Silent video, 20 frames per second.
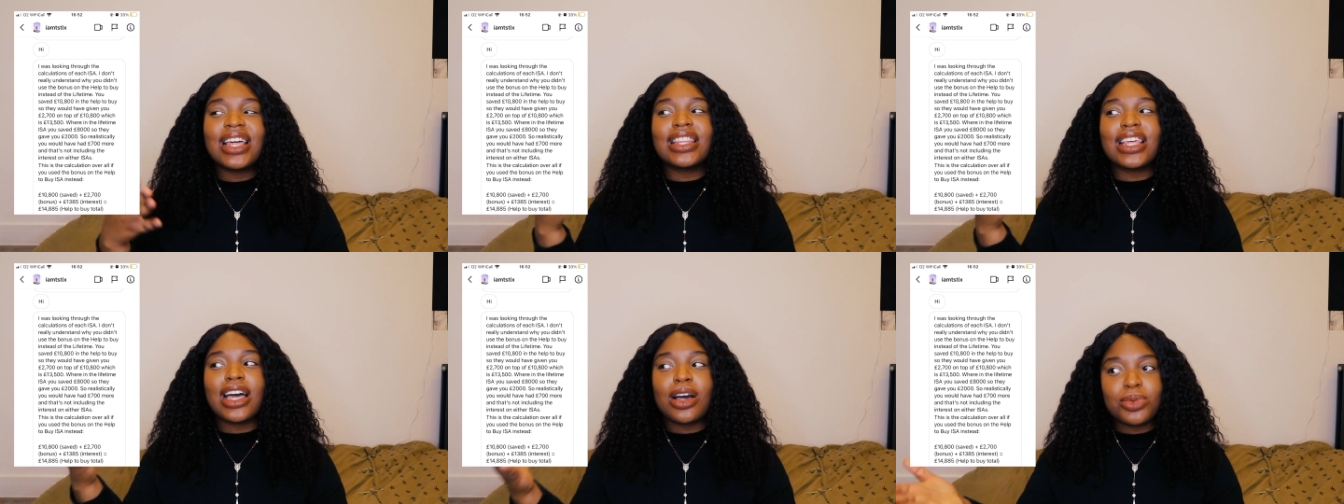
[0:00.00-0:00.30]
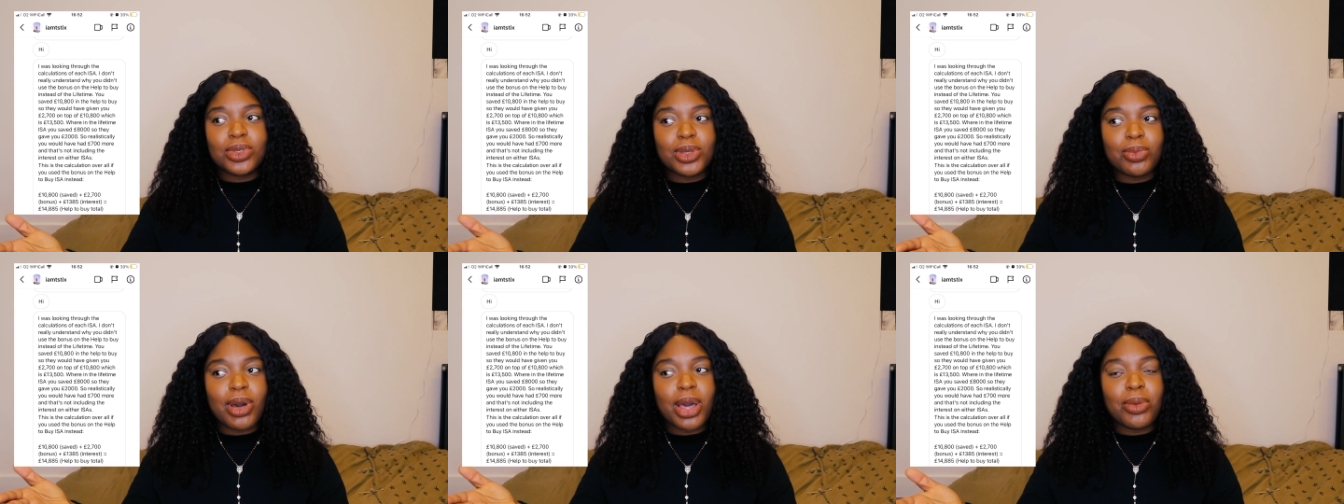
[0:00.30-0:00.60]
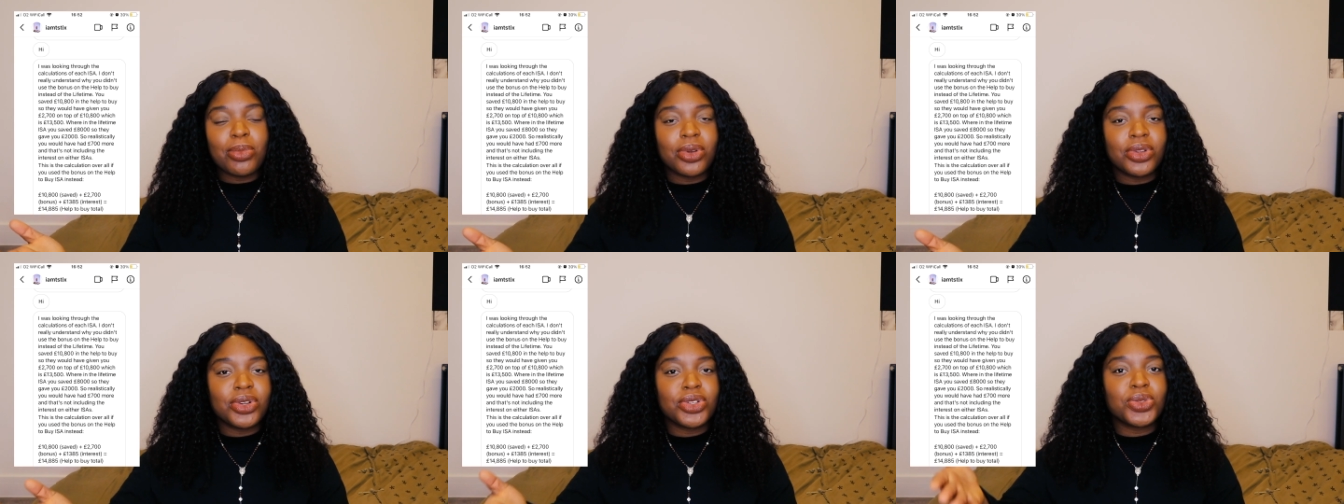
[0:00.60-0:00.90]
The help to
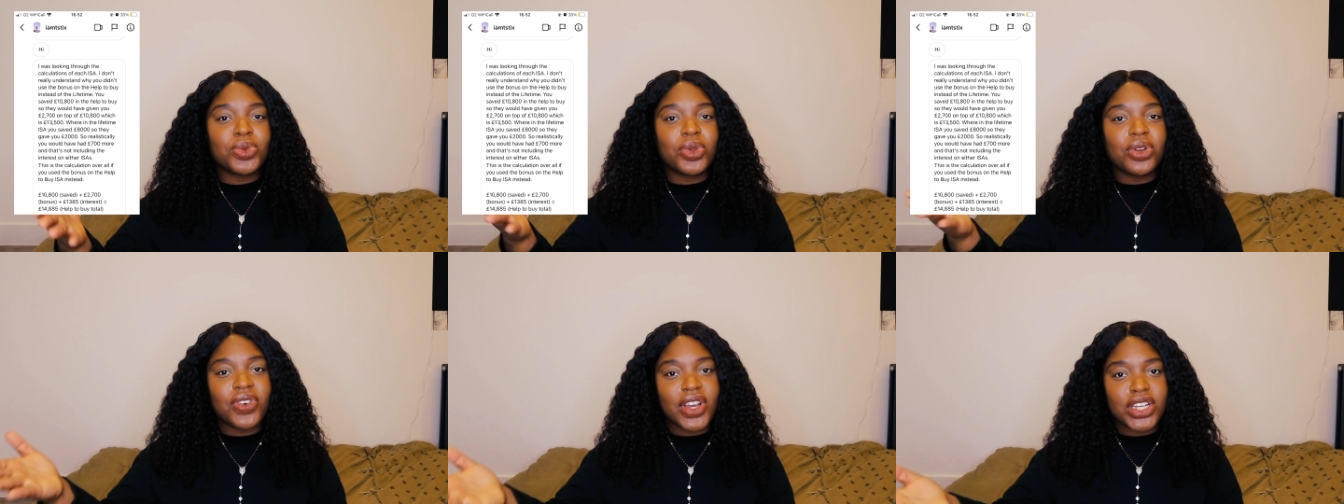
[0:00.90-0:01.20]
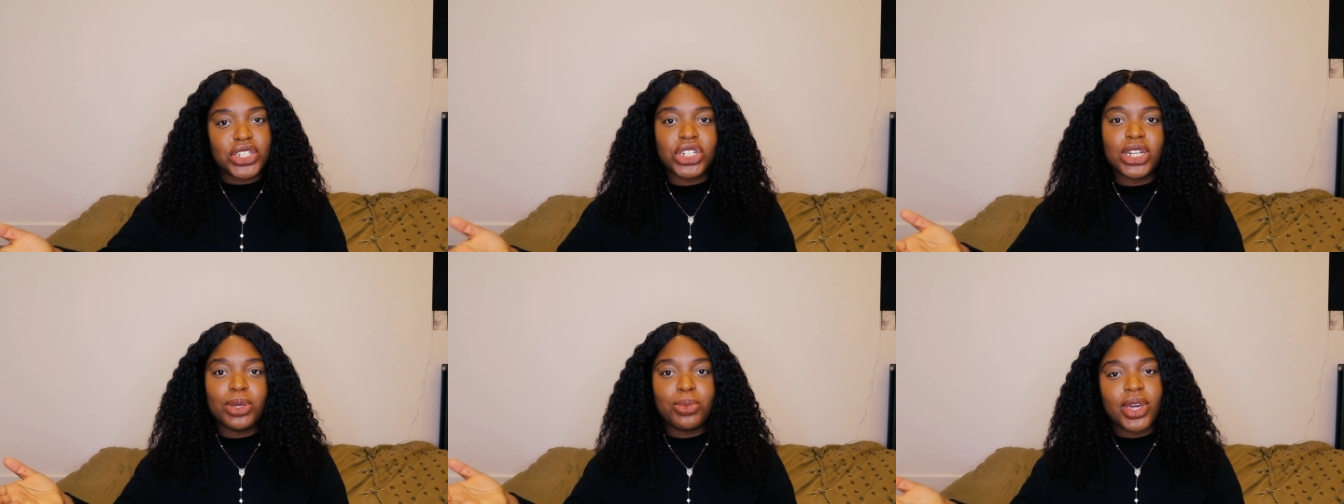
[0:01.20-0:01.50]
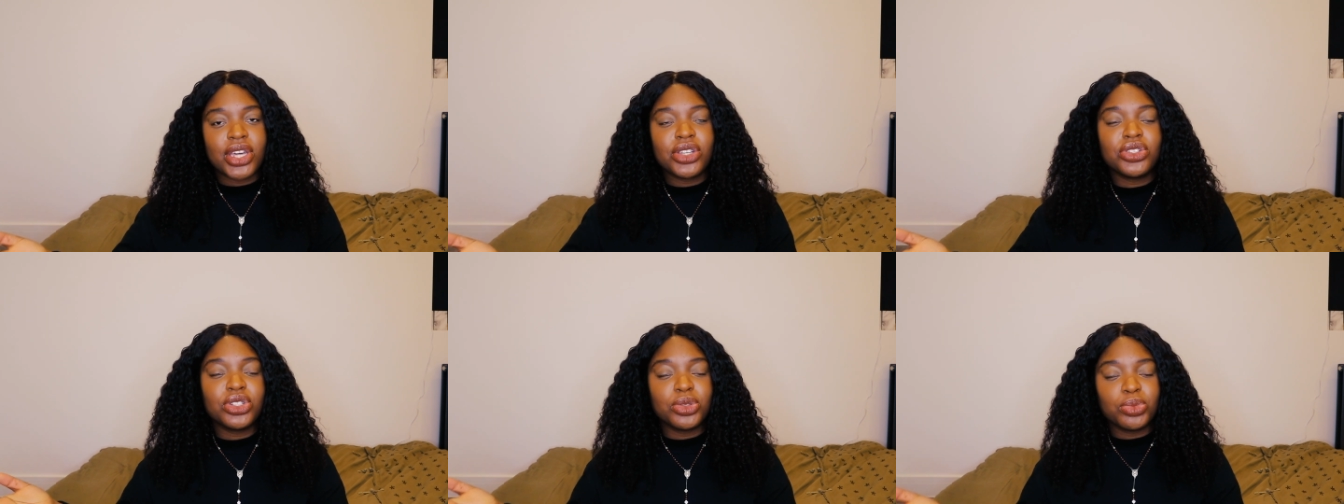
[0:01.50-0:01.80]
buy bonus would have actually
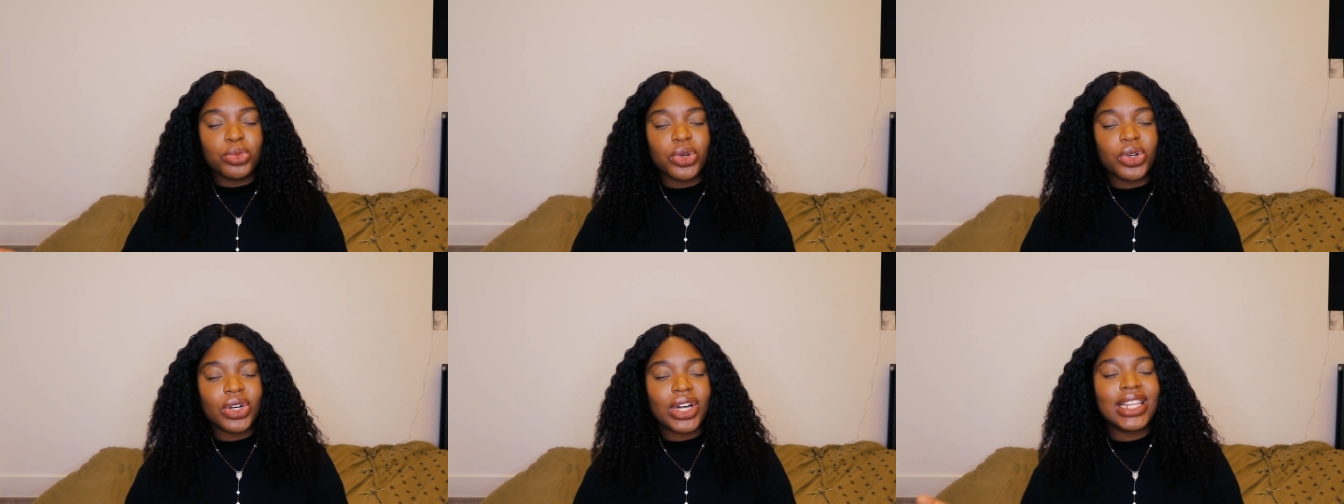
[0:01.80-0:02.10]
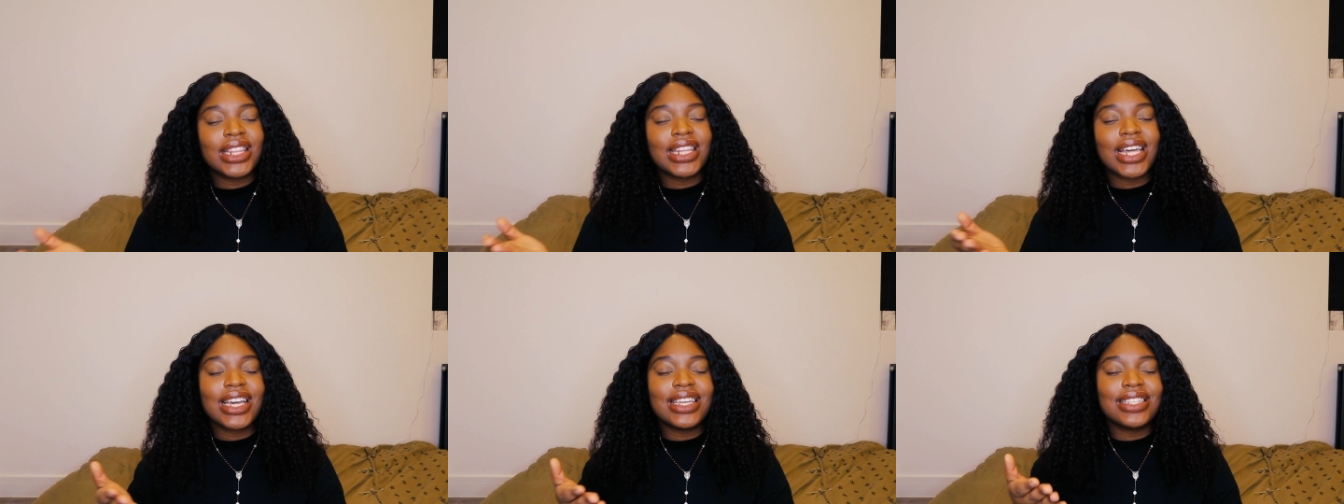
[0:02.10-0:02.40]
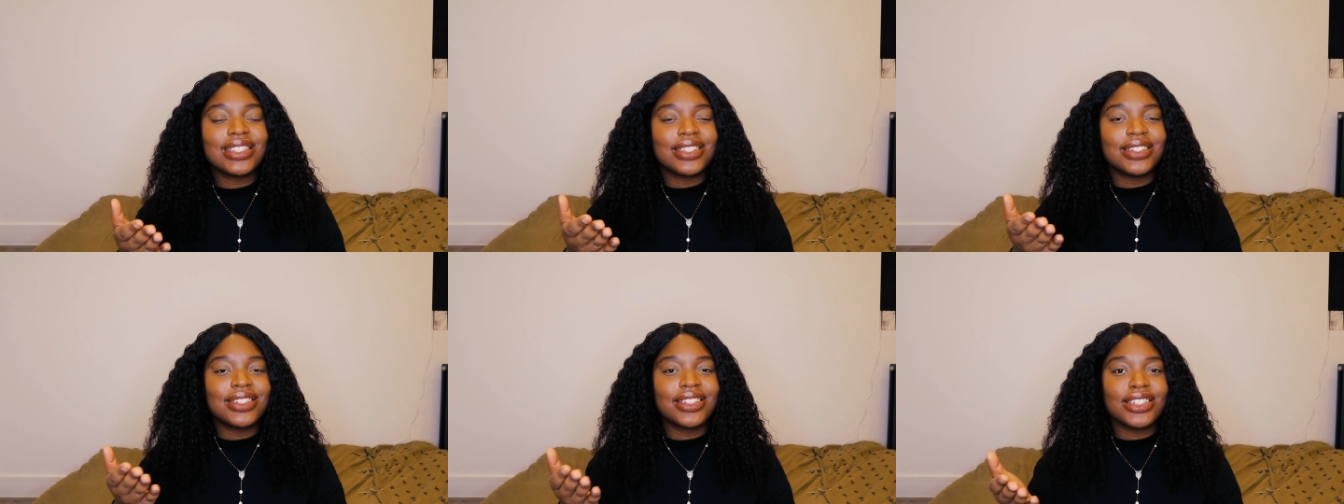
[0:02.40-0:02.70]
paid you more, and that
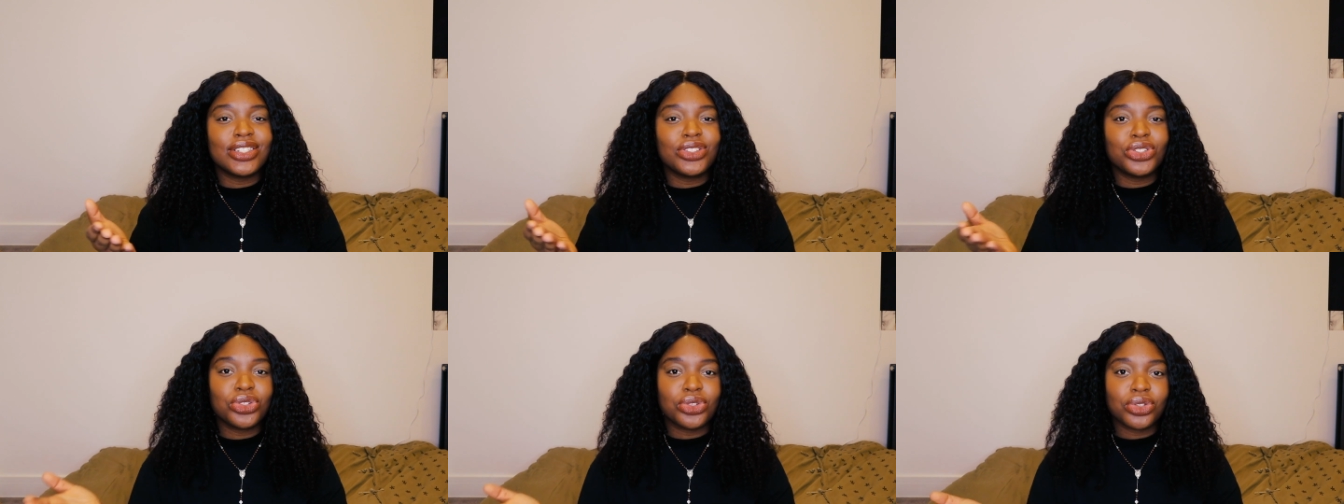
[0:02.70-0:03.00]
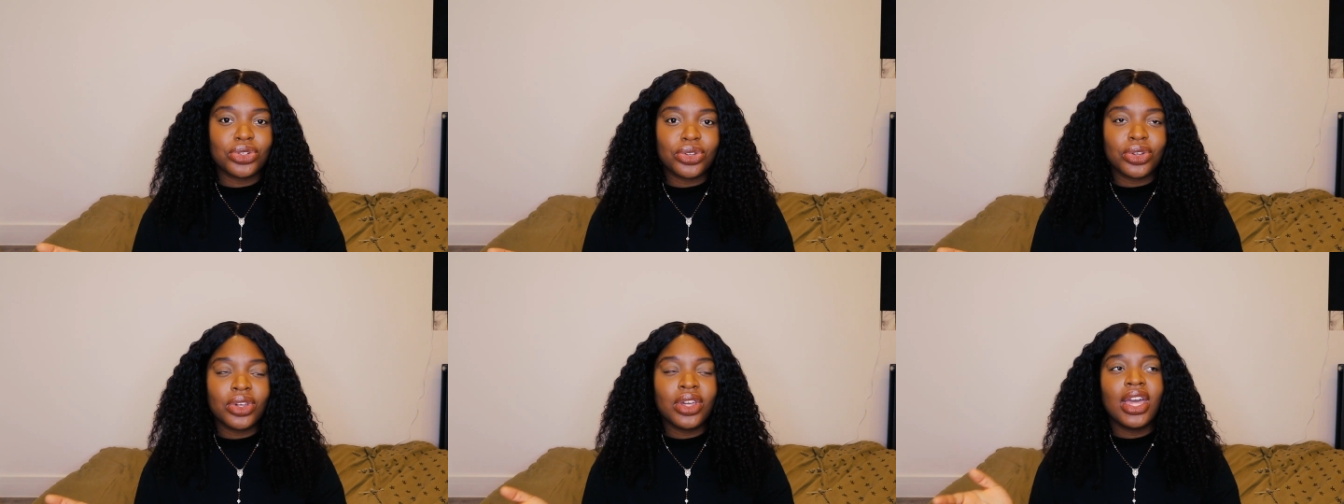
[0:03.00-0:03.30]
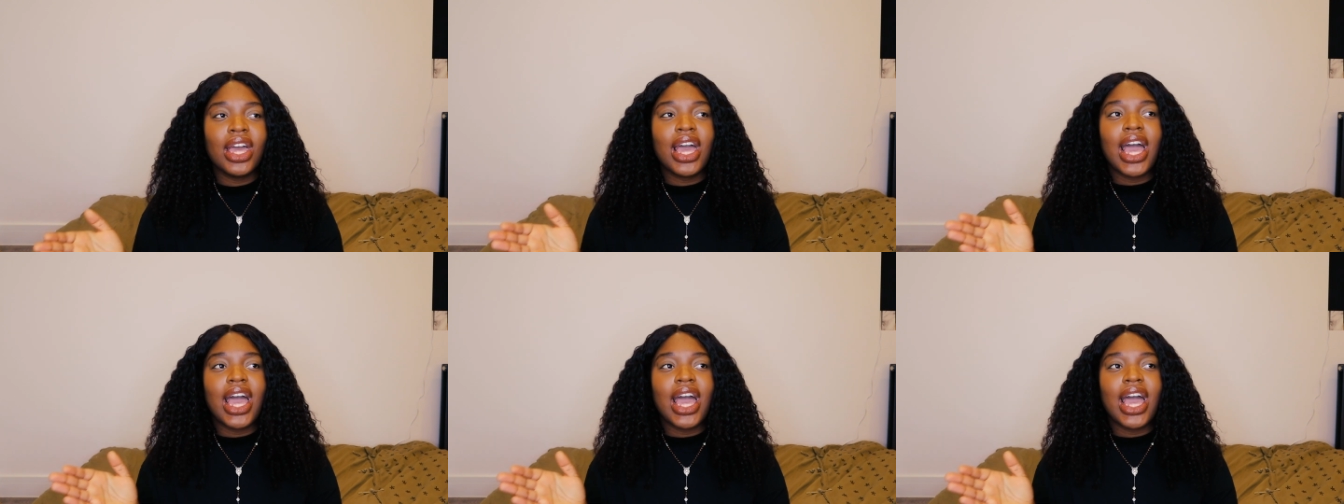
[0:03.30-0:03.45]
is indeed true.